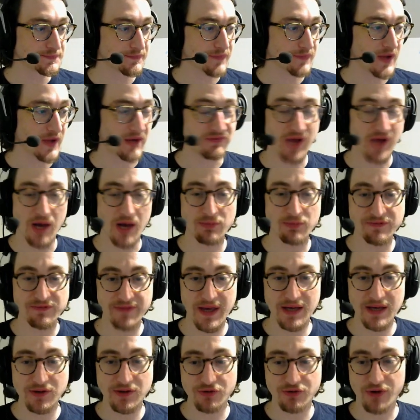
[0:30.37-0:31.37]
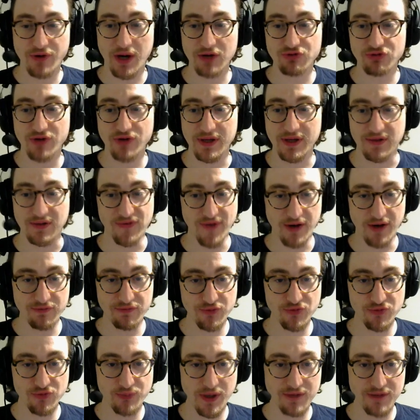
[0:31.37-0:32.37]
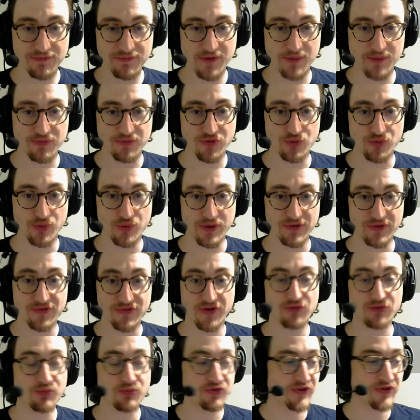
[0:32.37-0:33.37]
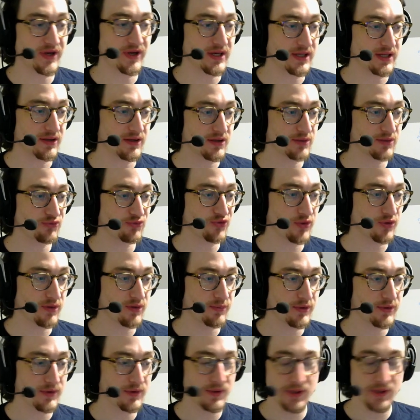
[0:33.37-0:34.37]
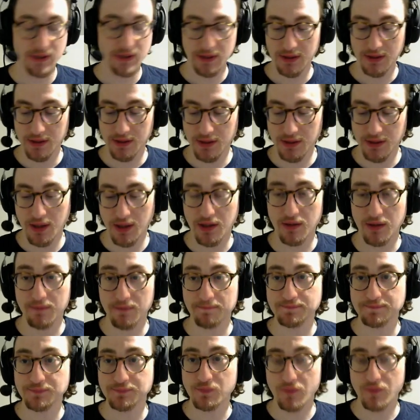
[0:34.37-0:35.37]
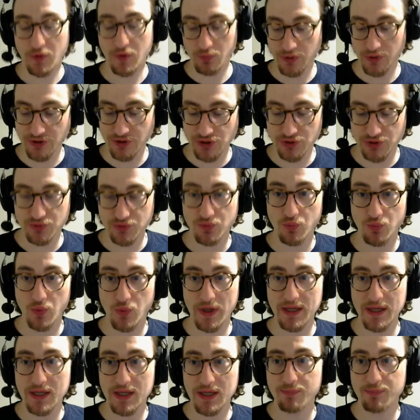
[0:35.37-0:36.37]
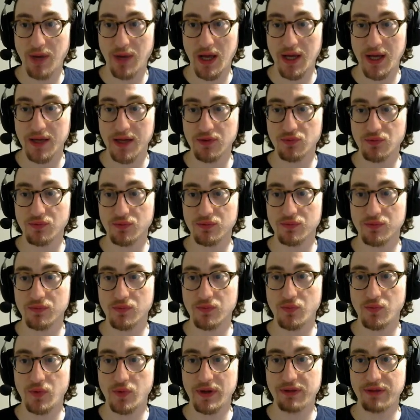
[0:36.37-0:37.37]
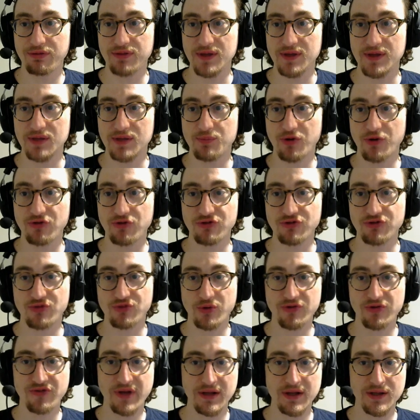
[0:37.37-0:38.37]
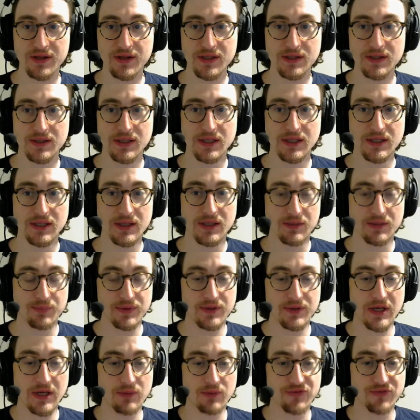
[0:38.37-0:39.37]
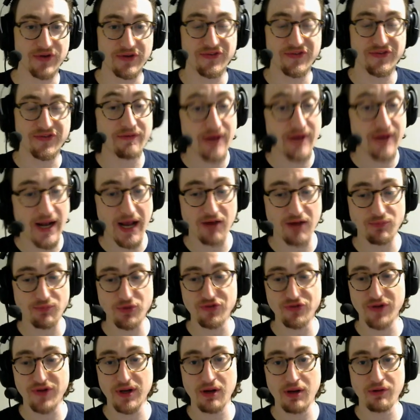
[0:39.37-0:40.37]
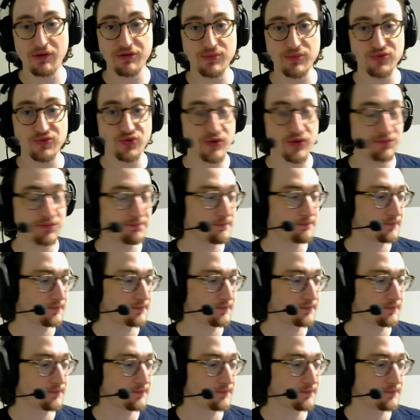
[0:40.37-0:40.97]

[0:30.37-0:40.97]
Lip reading: On top of that, Necrotic Strike itself was buffed up to a 6% healing absorb, which when combined with the Bursting Swords talent becomes a 7.5% health absorb.